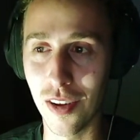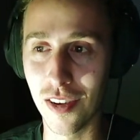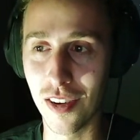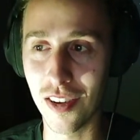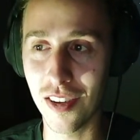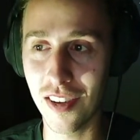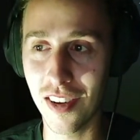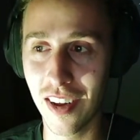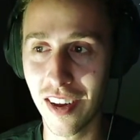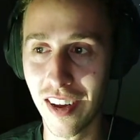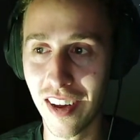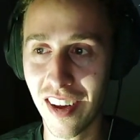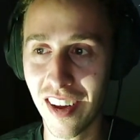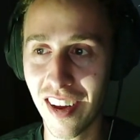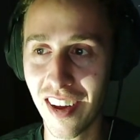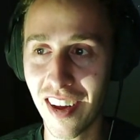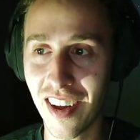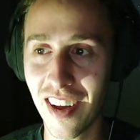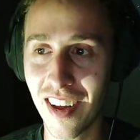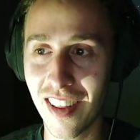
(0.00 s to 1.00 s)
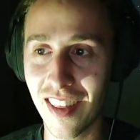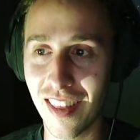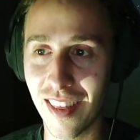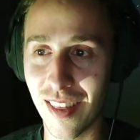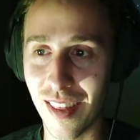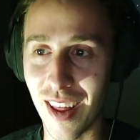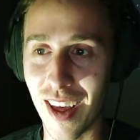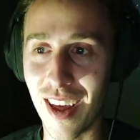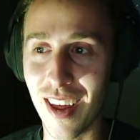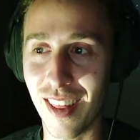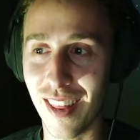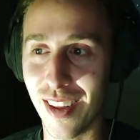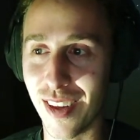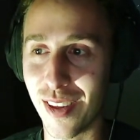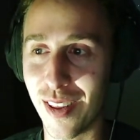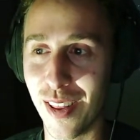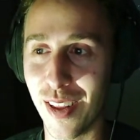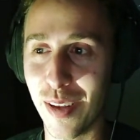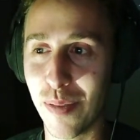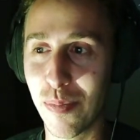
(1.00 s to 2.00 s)
Just
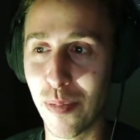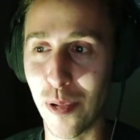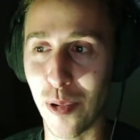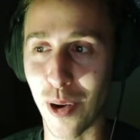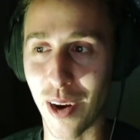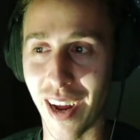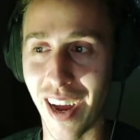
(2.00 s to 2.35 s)
this poor